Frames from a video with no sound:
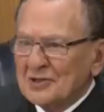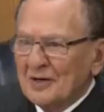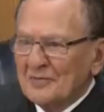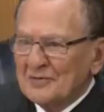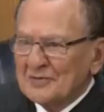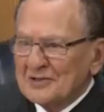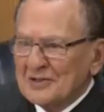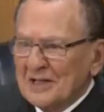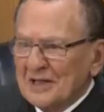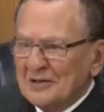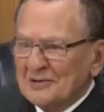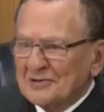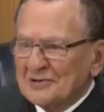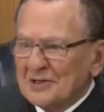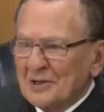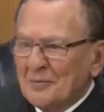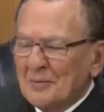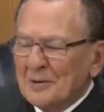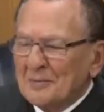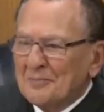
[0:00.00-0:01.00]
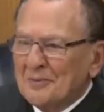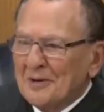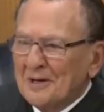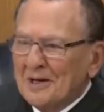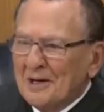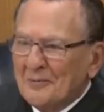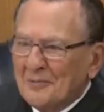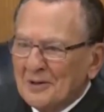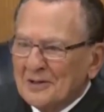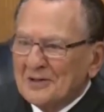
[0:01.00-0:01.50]
as tough as nails on one,
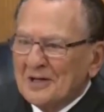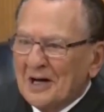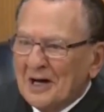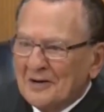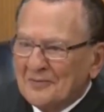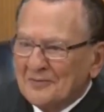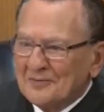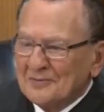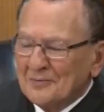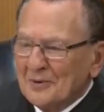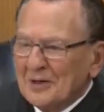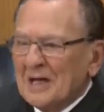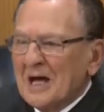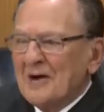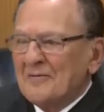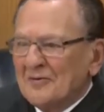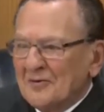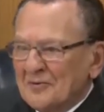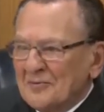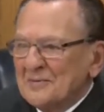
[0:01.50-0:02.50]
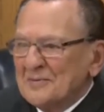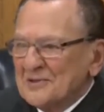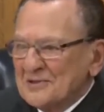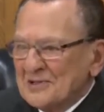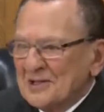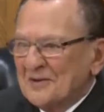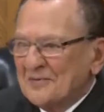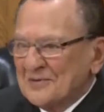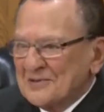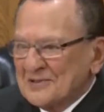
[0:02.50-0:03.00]
on one half, one half of him
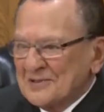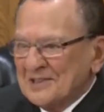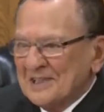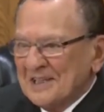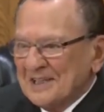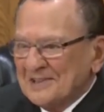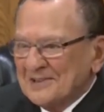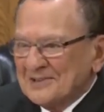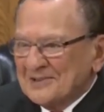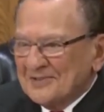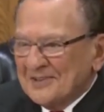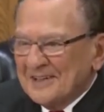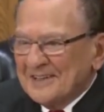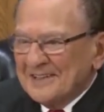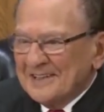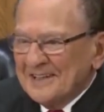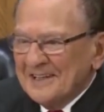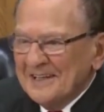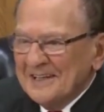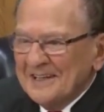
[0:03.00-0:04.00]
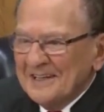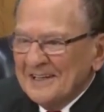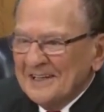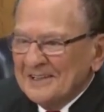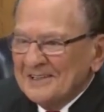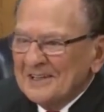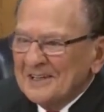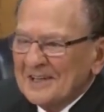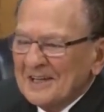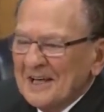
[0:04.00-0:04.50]
is tough as nails, right?
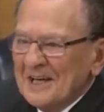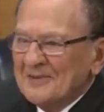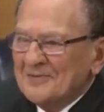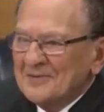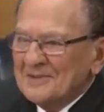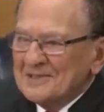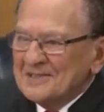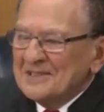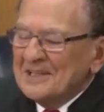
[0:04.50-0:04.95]
And the other half